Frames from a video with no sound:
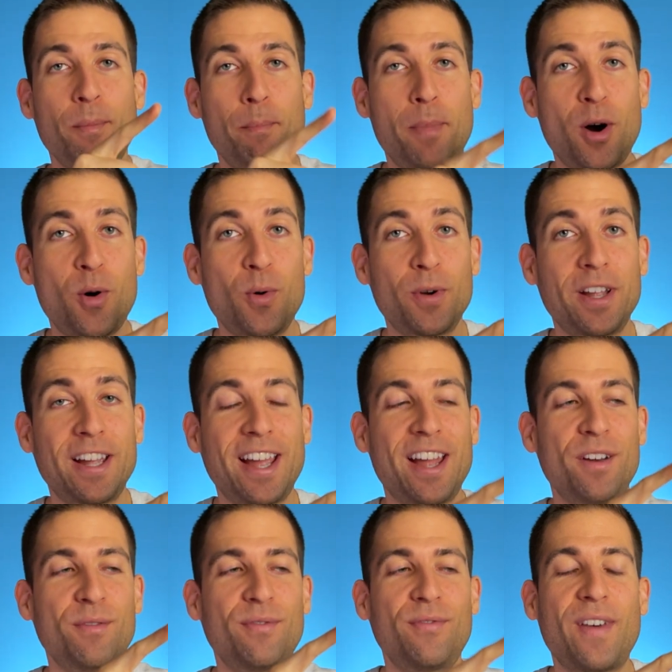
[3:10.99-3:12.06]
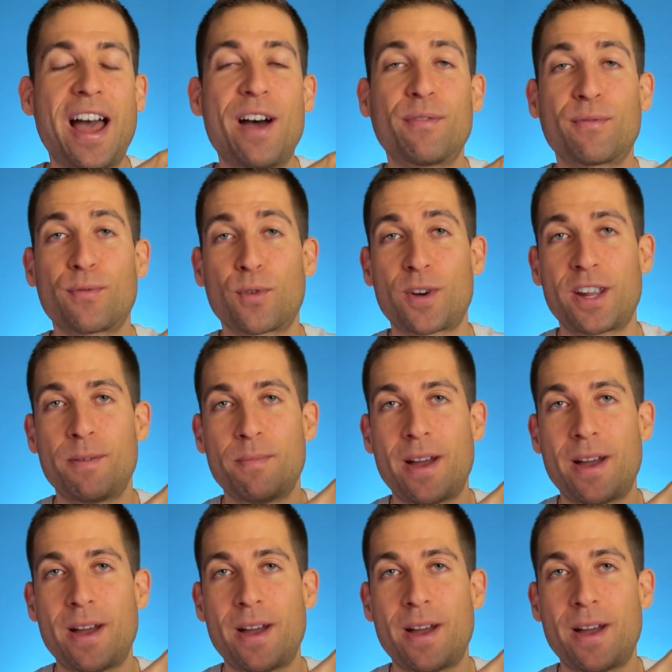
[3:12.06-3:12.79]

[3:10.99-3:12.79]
bone, and fat-free